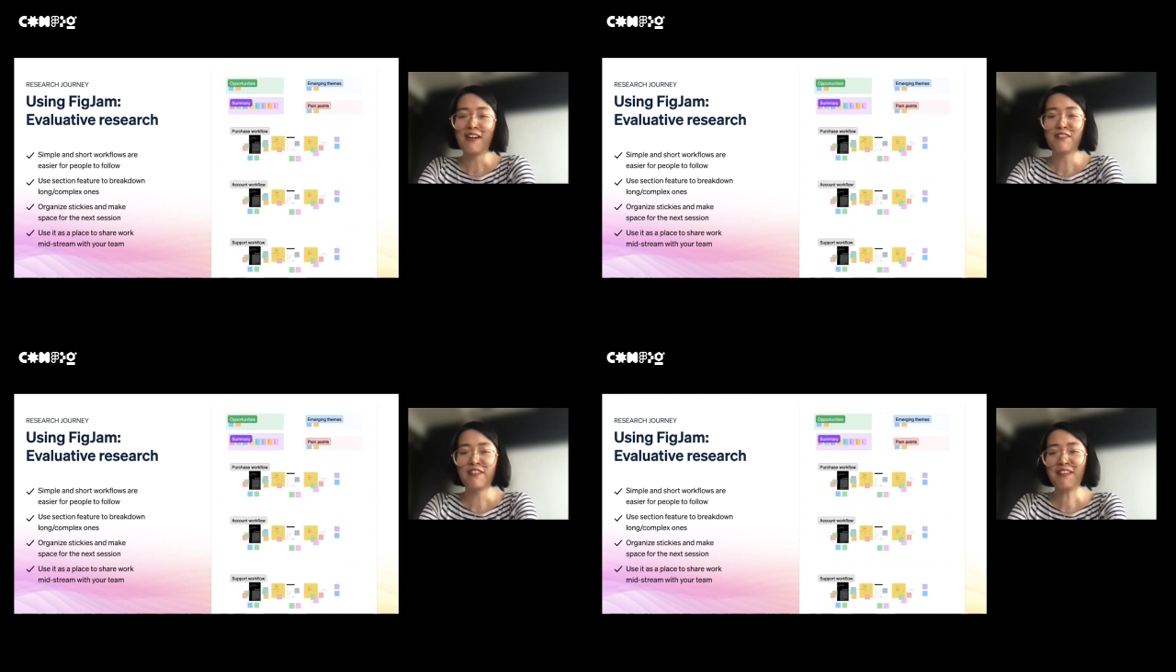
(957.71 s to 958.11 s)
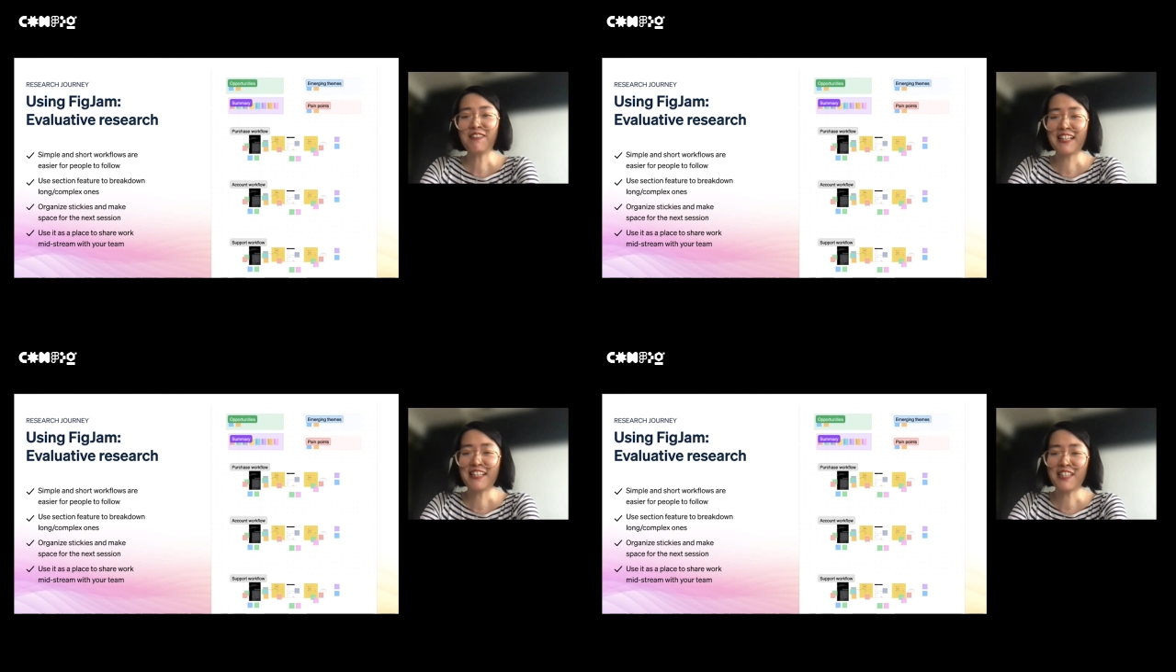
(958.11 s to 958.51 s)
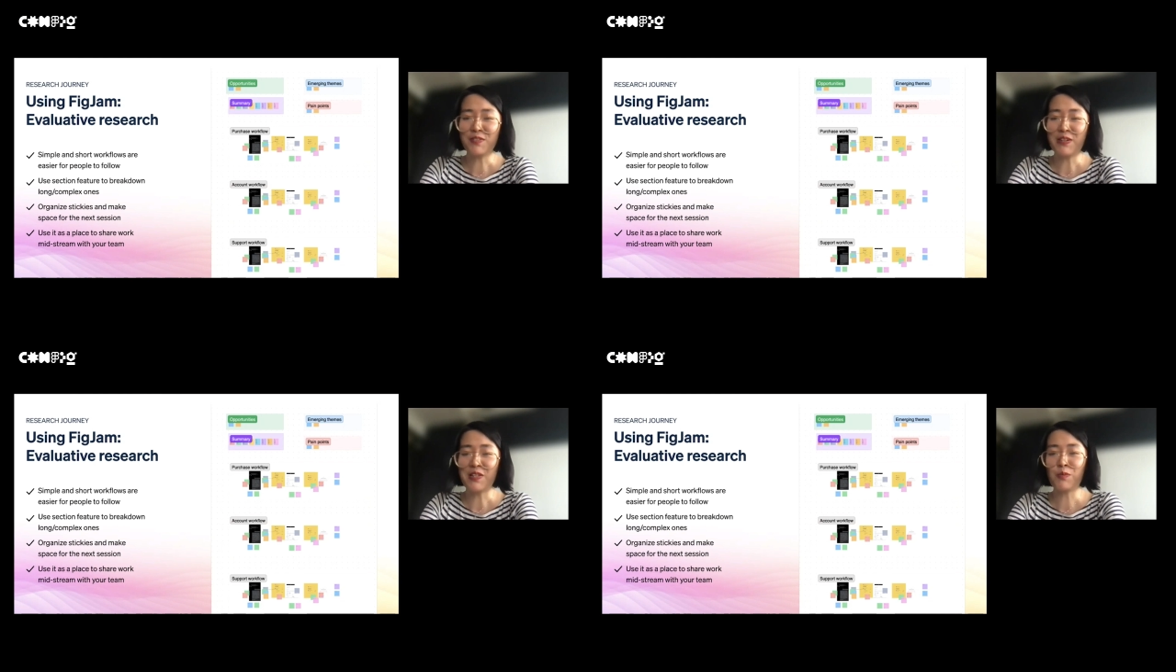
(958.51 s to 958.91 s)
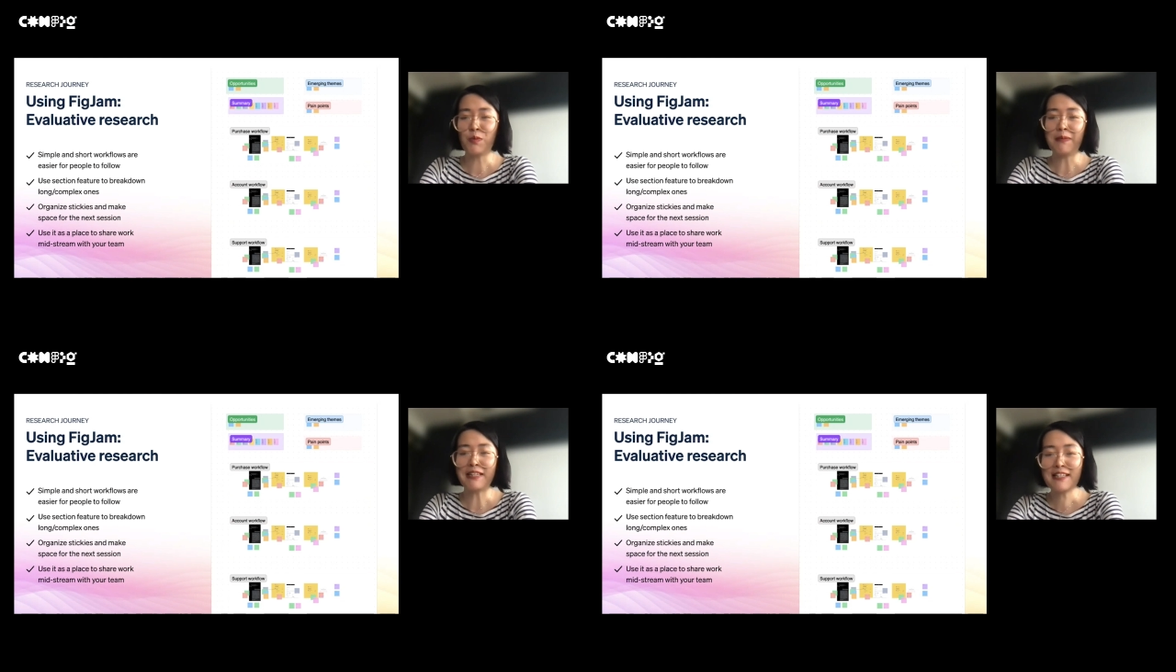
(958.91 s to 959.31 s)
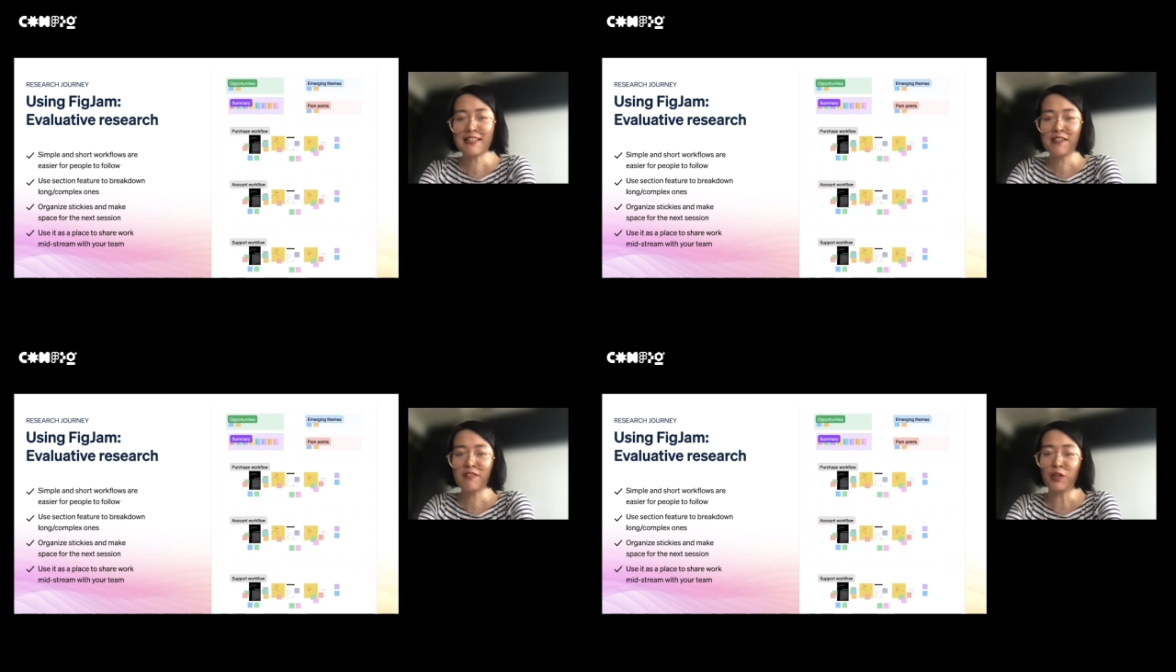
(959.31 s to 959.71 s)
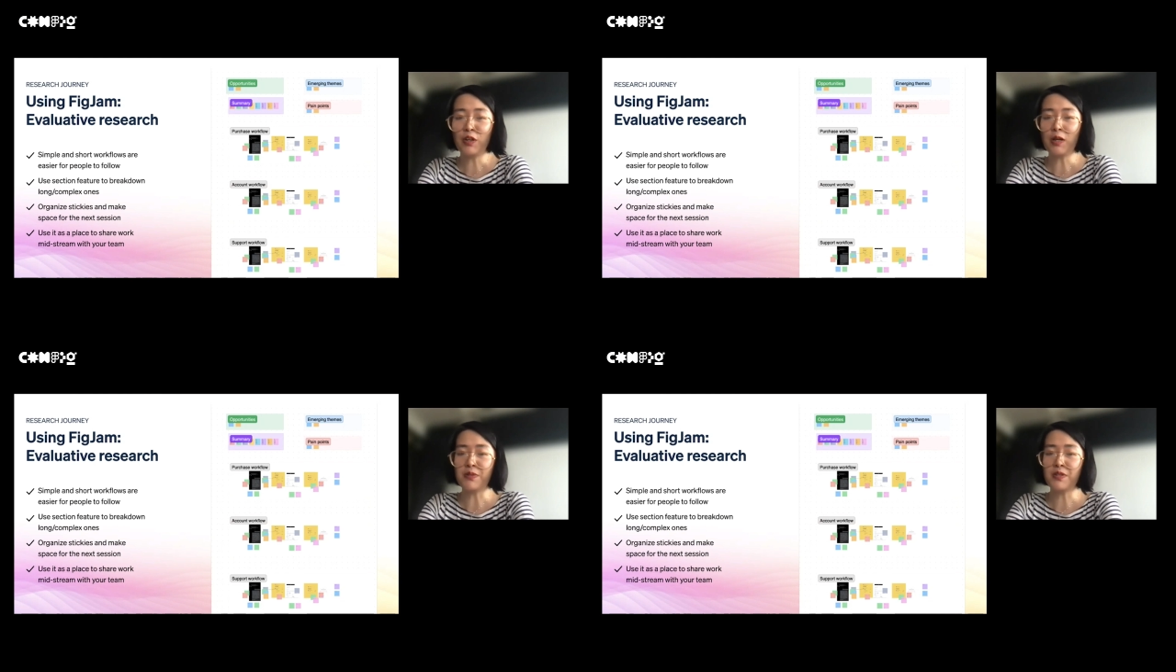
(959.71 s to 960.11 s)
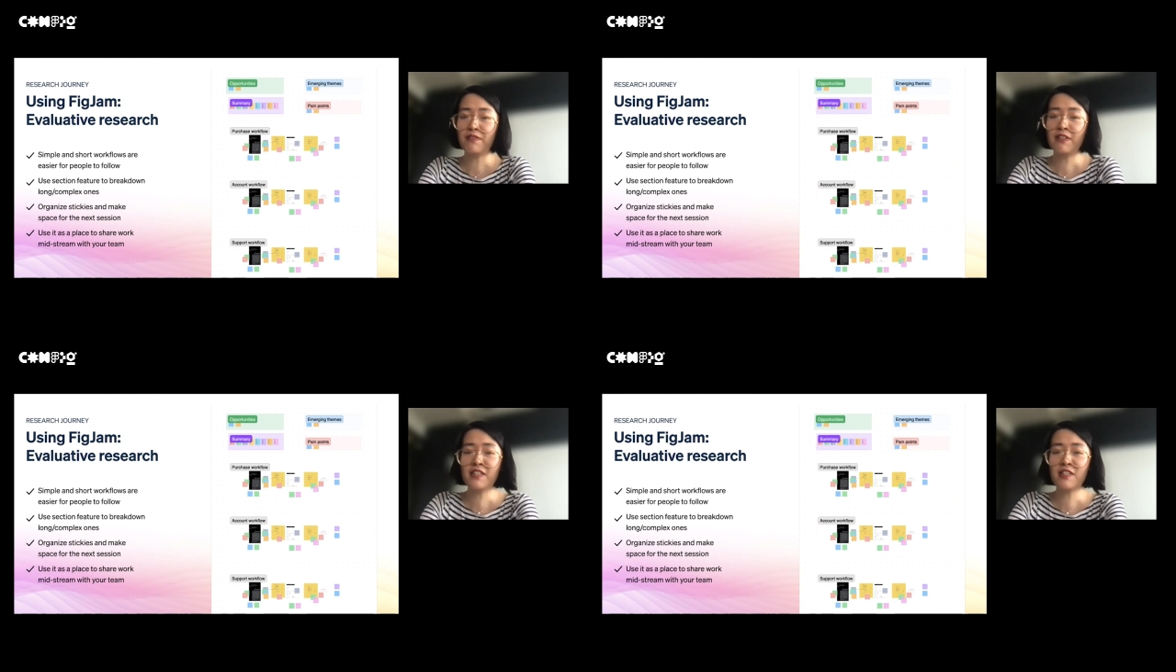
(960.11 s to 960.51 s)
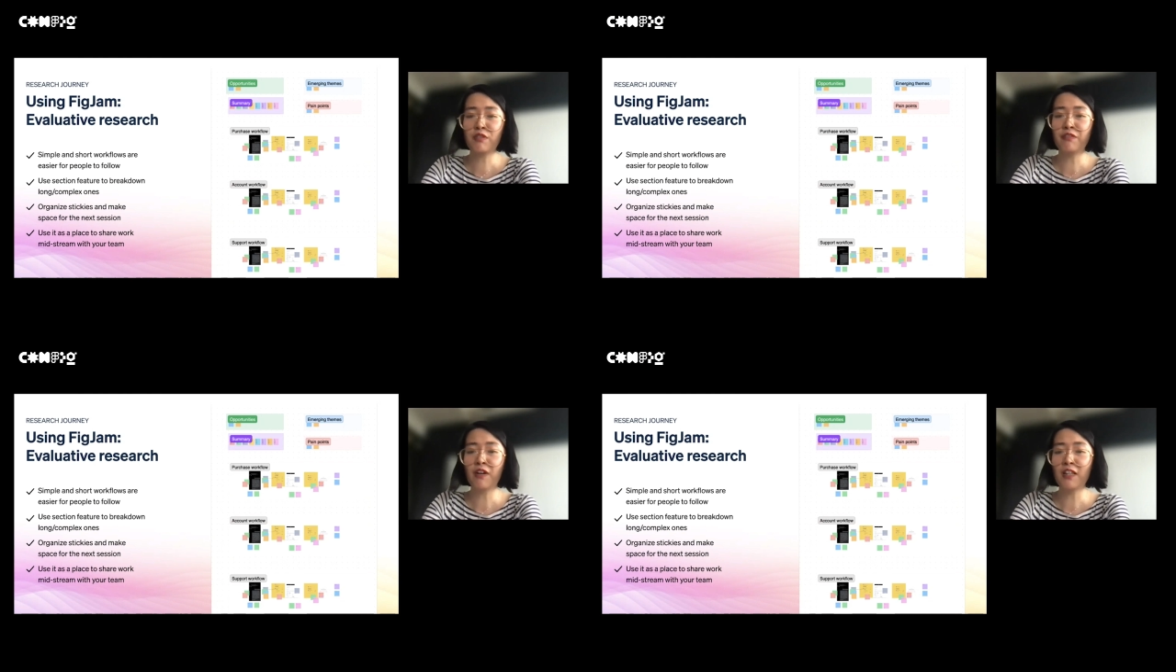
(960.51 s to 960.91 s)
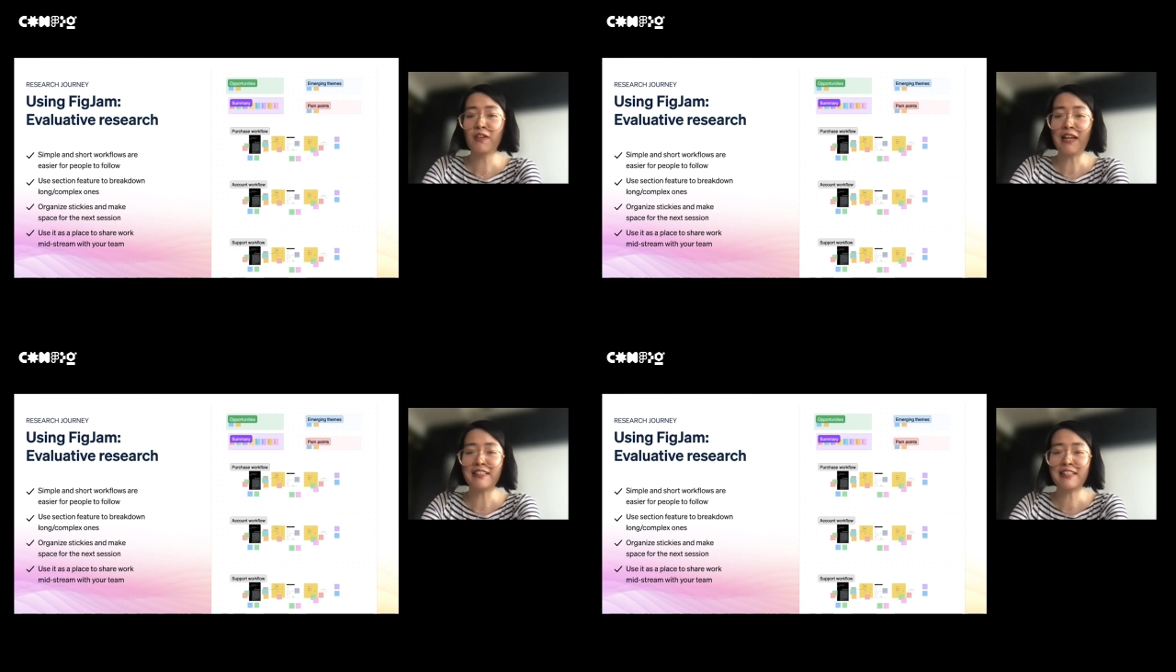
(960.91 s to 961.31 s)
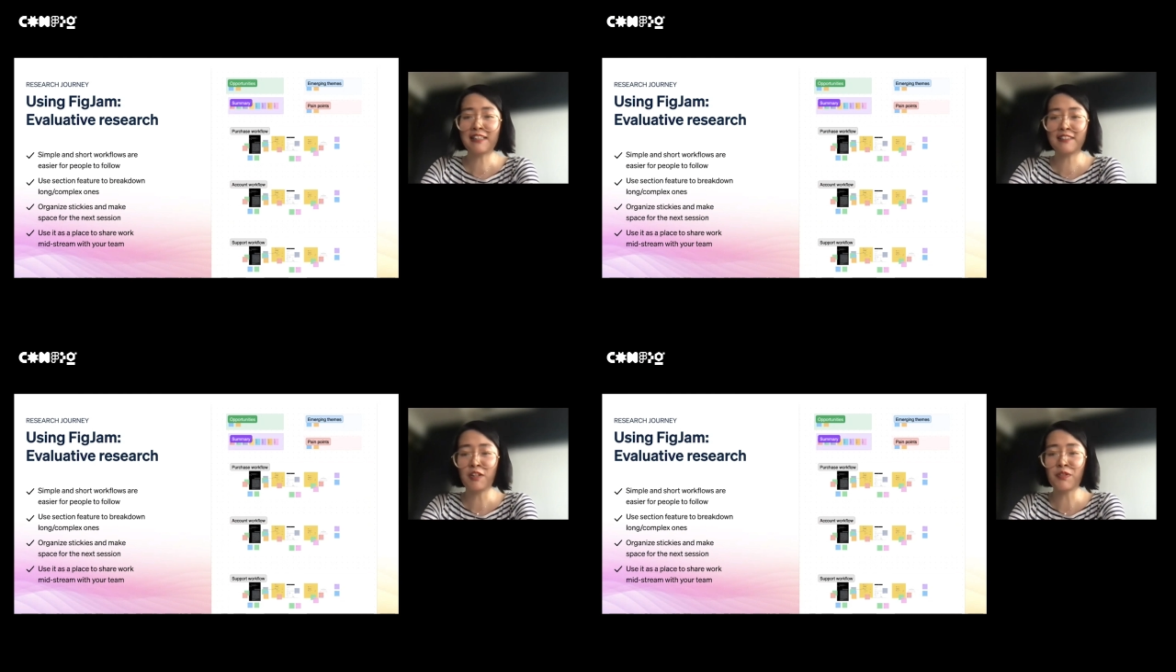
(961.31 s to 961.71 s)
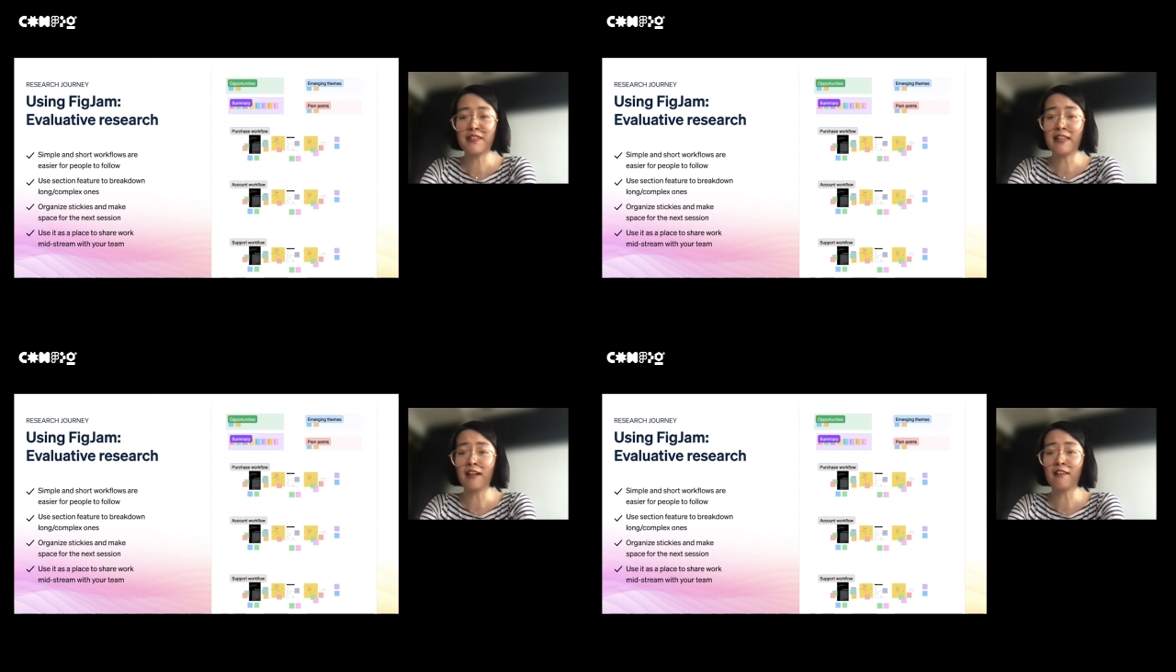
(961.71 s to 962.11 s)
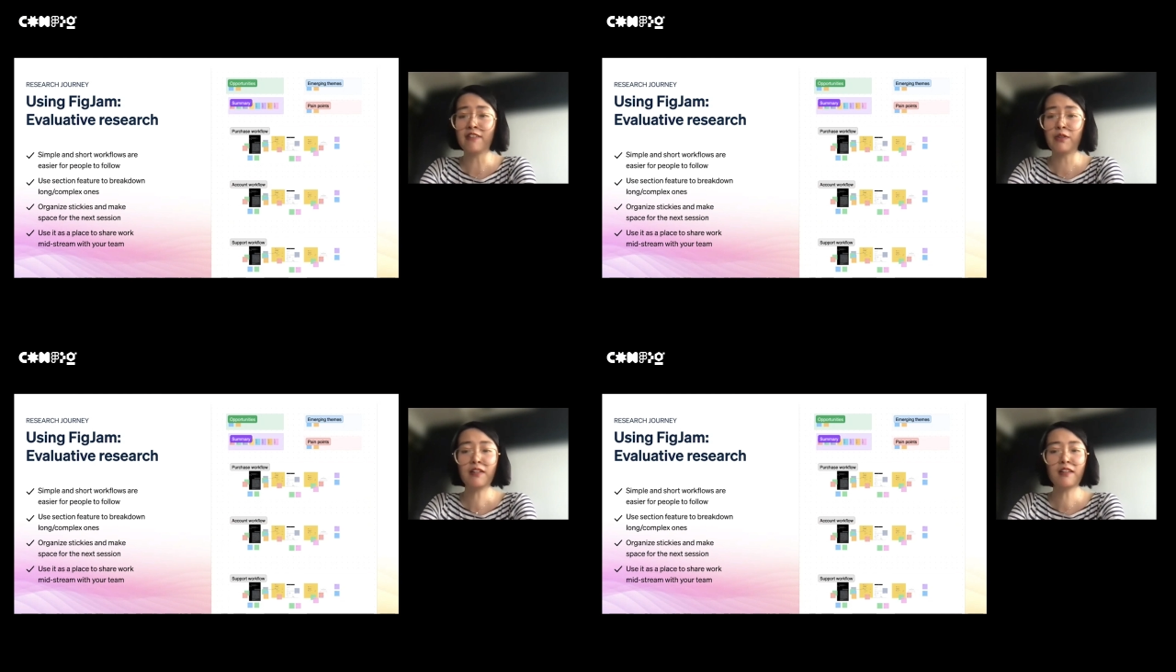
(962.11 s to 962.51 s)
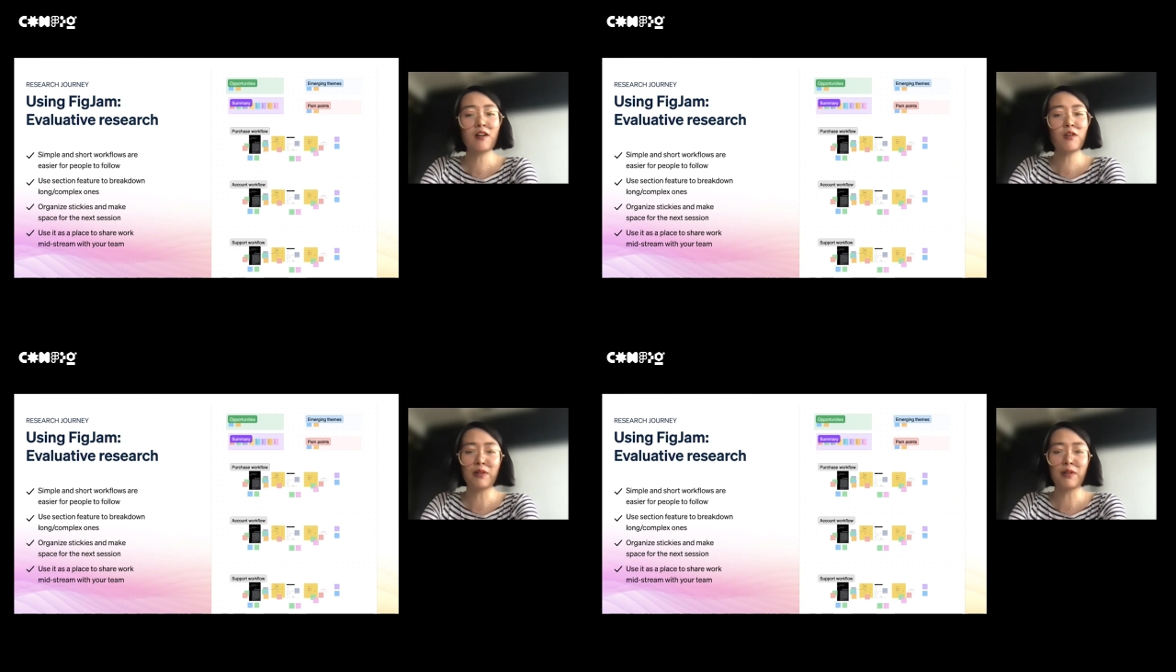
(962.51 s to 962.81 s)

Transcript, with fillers: Five, six screens will be easier for your observers to follow and take notes than a very long